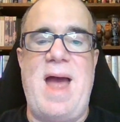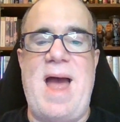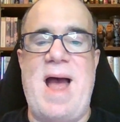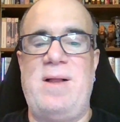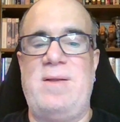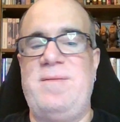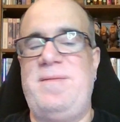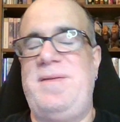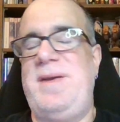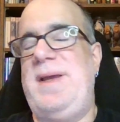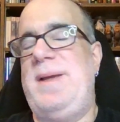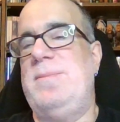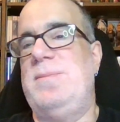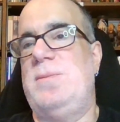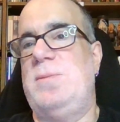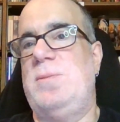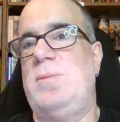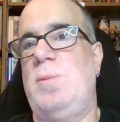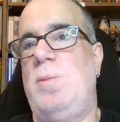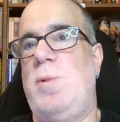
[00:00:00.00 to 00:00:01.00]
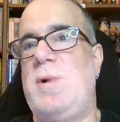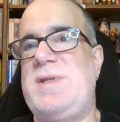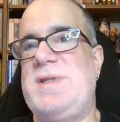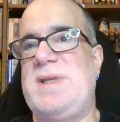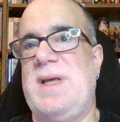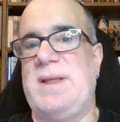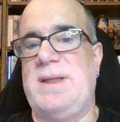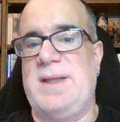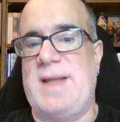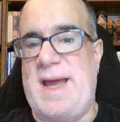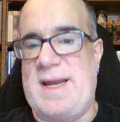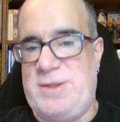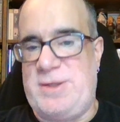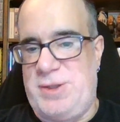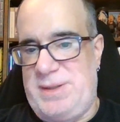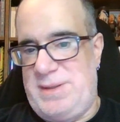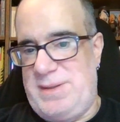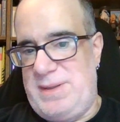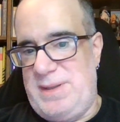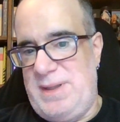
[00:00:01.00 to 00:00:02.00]
Alvy was a
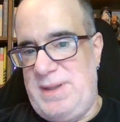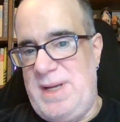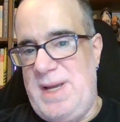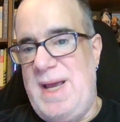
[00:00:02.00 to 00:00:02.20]
legend.